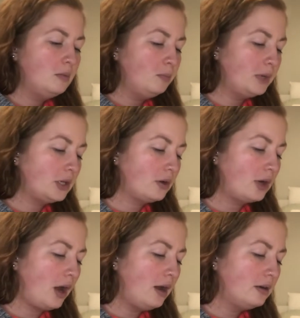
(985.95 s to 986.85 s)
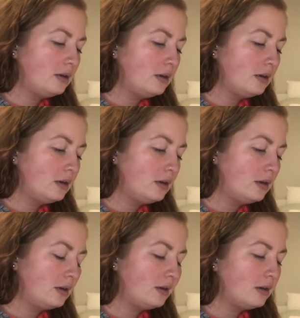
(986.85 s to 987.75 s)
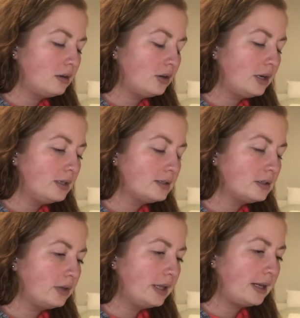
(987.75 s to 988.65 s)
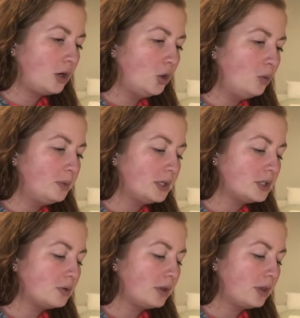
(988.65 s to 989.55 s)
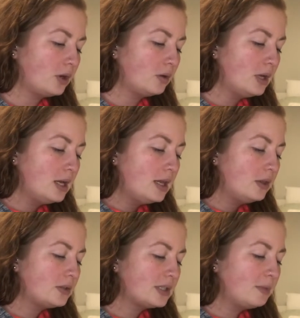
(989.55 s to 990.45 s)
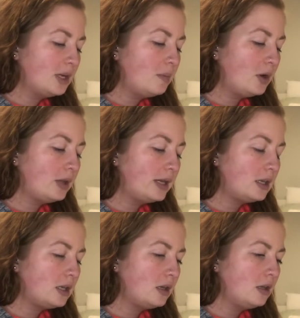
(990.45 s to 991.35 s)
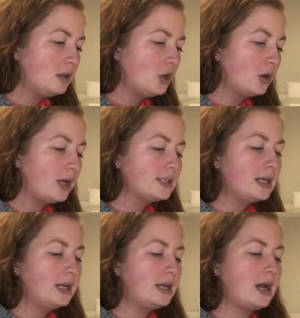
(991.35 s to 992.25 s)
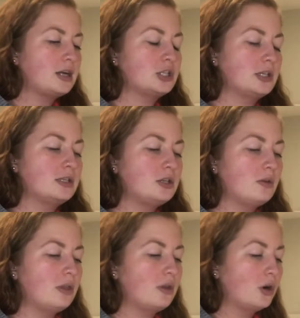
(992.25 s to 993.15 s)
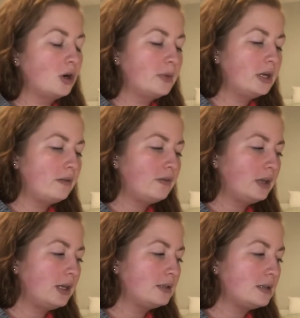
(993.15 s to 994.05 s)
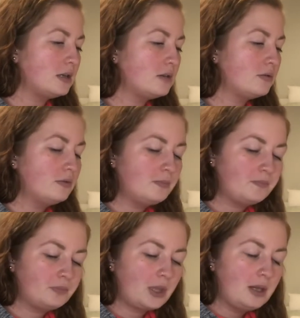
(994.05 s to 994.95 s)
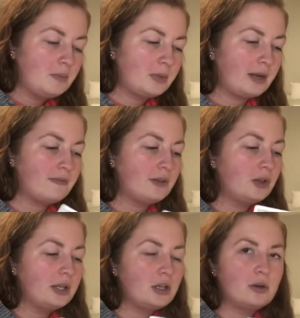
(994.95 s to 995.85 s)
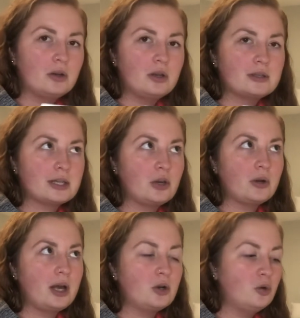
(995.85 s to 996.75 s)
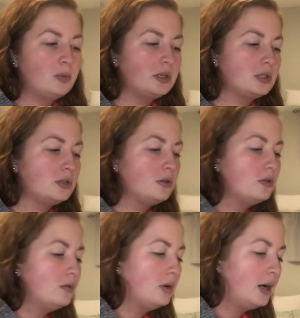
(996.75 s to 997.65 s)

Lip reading: But you're not necessarily like open to it though. There's something about like you're not taking any action because the Hermit I feel like is you. But I feel like you're not open to